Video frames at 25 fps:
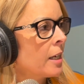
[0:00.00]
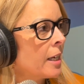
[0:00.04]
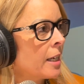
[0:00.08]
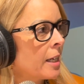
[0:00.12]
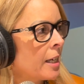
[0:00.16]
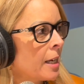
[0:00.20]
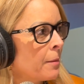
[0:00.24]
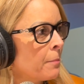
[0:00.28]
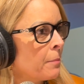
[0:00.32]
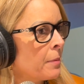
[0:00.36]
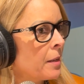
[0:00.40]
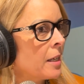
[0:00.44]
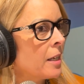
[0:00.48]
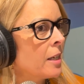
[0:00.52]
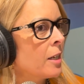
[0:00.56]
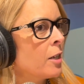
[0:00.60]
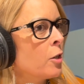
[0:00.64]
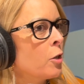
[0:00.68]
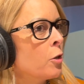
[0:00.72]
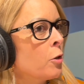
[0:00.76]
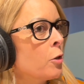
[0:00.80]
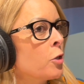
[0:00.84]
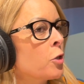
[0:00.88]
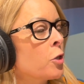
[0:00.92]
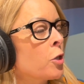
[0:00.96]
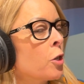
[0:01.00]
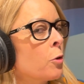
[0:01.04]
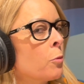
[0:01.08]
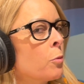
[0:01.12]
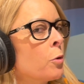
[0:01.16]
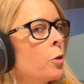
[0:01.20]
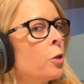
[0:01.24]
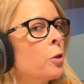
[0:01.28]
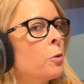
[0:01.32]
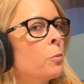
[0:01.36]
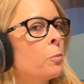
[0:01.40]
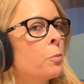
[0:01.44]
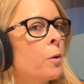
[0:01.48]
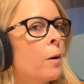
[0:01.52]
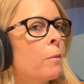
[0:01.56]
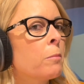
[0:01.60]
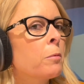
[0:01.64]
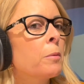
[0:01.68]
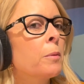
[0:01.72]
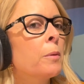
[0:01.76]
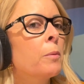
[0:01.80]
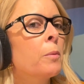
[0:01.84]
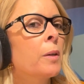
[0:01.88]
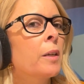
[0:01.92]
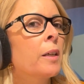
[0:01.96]
It can be. So what you
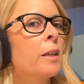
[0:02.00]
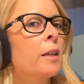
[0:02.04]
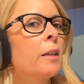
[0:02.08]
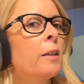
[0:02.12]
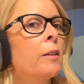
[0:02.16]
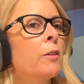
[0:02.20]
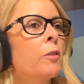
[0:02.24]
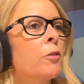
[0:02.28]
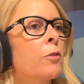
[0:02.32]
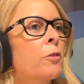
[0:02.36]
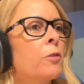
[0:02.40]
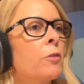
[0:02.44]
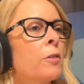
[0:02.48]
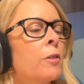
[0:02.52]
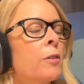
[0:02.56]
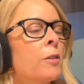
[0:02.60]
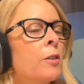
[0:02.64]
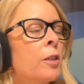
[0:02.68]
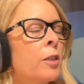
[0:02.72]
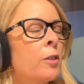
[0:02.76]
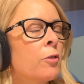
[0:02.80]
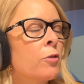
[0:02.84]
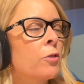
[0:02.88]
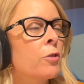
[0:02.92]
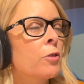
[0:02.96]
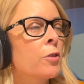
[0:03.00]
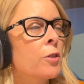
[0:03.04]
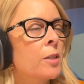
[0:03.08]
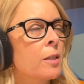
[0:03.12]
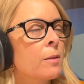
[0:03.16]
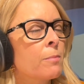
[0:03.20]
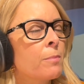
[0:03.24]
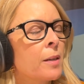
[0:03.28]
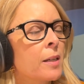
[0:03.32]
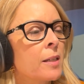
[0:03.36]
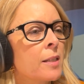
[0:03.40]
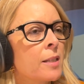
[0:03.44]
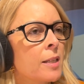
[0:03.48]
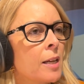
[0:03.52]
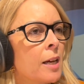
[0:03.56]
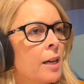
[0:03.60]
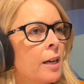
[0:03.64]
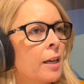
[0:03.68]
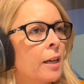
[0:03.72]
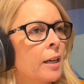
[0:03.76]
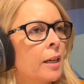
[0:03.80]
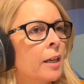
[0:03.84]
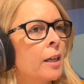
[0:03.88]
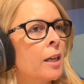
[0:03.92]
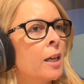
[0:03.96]
probably want to introduce it by
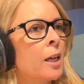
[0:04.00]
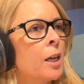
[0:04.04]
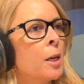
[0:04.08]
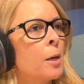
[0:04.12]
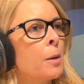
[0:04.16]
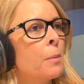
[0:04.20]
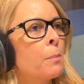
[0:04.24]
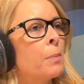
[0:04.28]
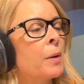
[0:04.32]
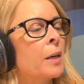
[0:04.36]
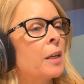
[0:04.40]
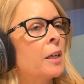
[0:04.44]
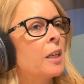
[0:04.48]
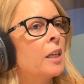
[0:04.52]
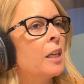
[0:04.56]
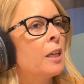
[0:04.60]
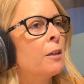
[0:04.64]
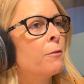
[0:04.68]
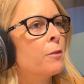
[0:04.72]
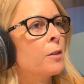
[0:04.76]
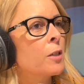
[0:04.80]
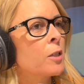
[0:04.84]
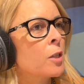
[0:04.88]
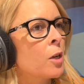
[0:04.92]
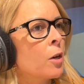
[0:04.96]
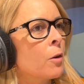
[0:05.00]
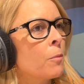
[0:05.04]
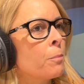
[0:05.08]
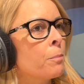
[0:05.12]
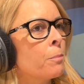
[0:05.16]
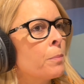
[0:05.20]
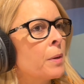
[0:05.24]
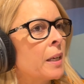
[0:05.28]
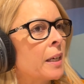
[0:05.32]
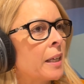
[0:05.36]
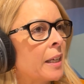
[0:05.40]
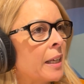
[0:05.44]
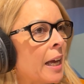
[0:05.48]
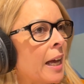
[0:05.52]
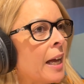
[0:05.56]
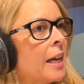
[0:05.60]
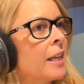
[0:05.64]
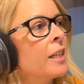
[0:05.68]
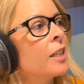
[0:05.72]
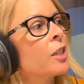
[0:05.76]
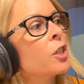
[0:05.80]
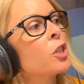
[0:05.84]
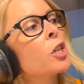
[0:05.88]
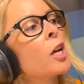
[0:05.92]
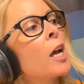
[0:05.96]
saying, but can
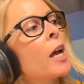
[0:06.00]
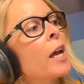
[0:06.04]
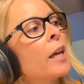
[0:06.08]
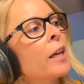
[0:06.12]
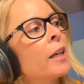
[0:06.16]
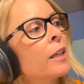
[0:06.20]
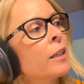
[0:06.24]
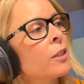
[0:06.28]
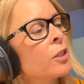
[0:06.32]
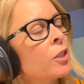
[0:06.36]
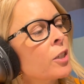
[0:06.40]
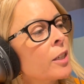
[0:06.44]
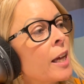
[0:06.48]
it change?